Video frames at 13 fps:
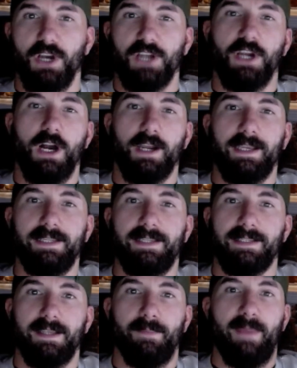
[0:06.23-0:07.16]
Hokit
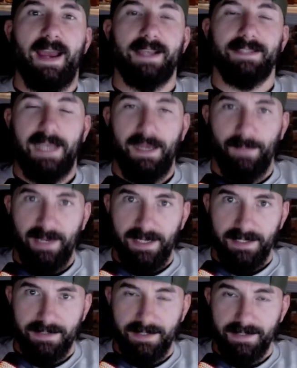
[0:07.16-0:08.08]
takes on Max
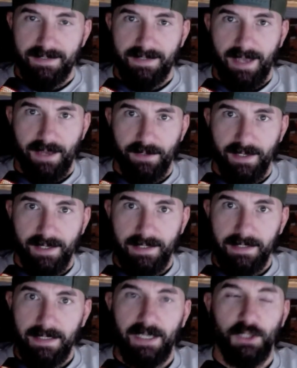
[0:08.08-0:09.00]
Gimenis this
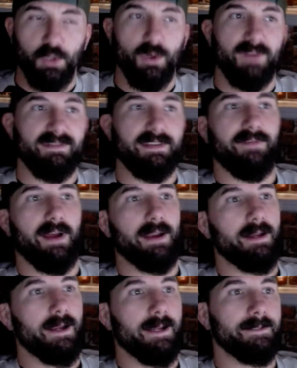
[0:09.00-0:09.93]
Saturday at UFC Fight
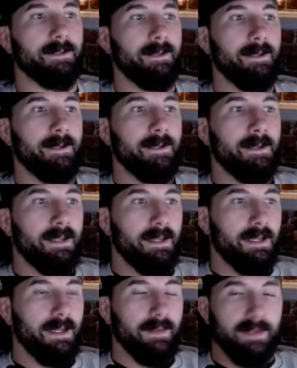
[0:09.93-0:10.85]
Night.
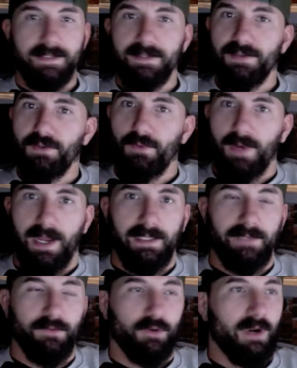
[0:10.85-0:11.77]
And this is two
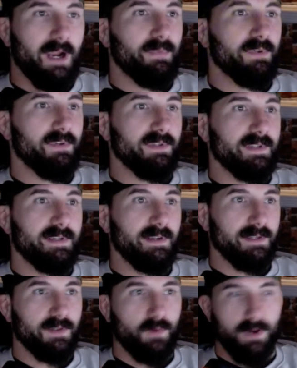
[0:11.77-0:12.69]
high-level grapplers
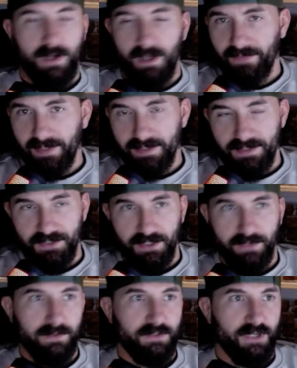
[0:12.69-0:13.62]
squaring off against each
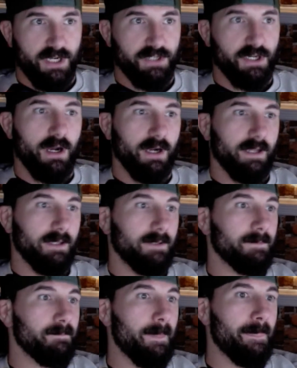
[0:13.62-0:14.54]
other. Josh
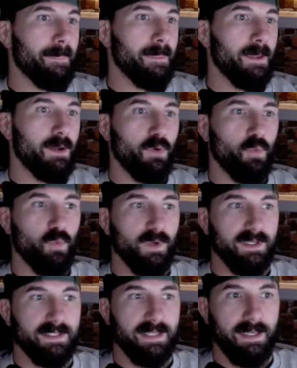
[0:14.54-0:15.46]
Hokit
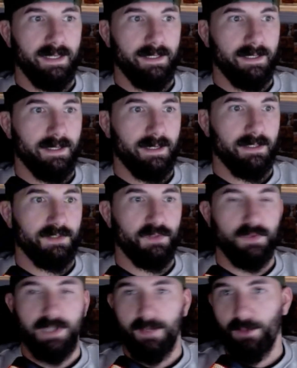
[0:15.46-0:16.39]
was a
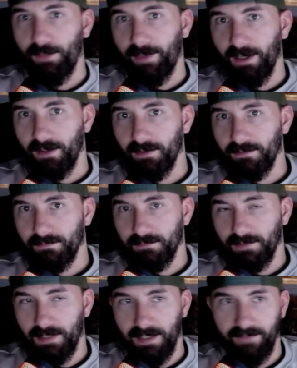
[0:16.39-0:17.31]
two-time All-American
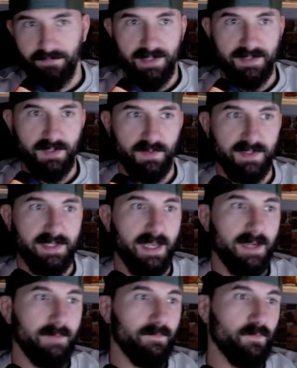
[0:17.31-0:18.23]
at Fresno
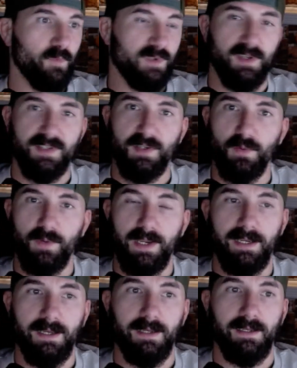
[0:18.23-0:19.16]
State. Was also
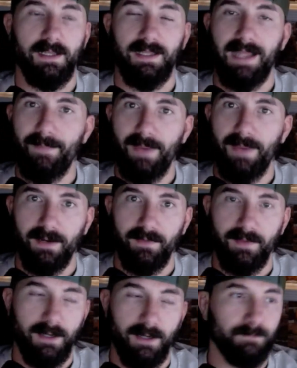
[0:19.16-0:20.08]
a linebacker there